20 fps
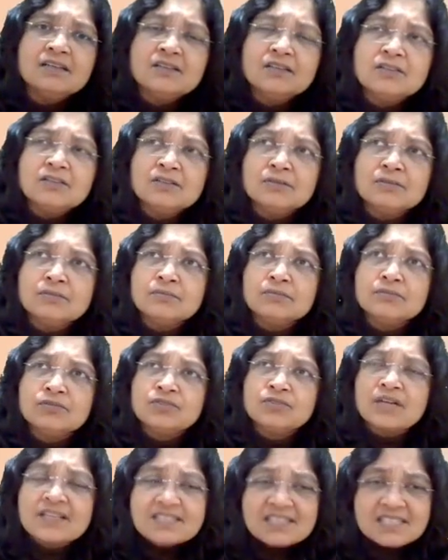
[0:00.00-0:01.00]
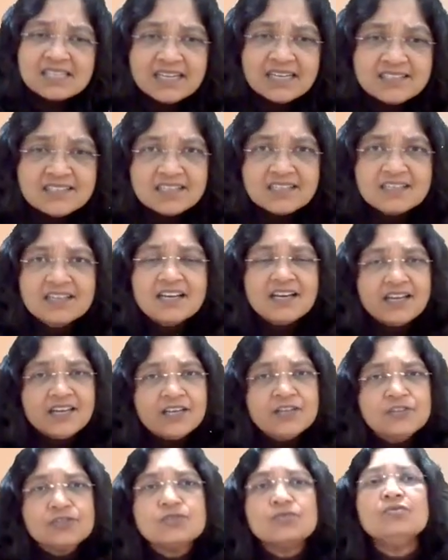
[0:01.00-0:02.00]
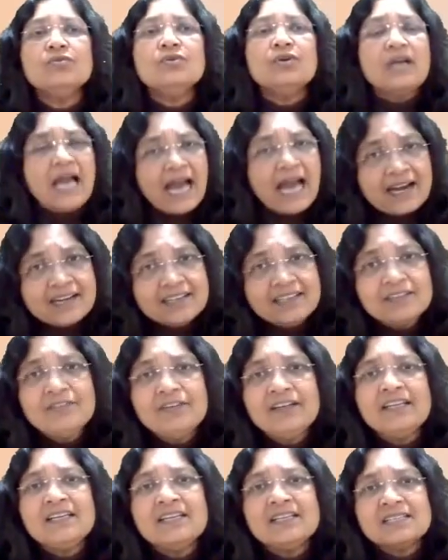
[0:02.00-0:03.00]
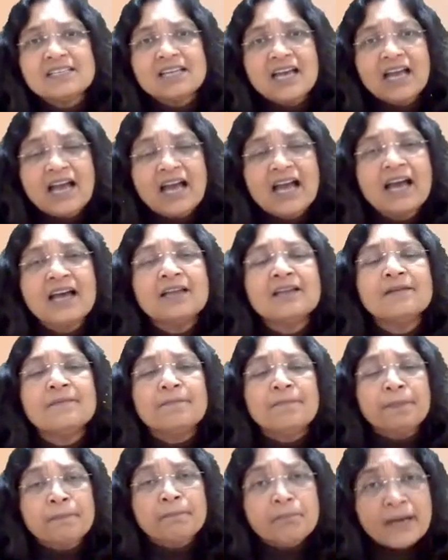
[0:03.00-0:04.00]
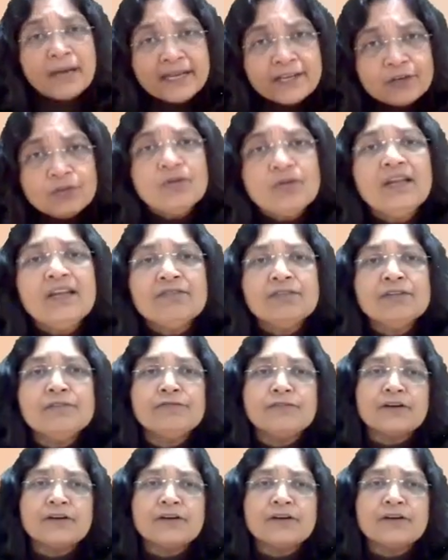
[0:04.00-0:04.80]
translated into activities and micro level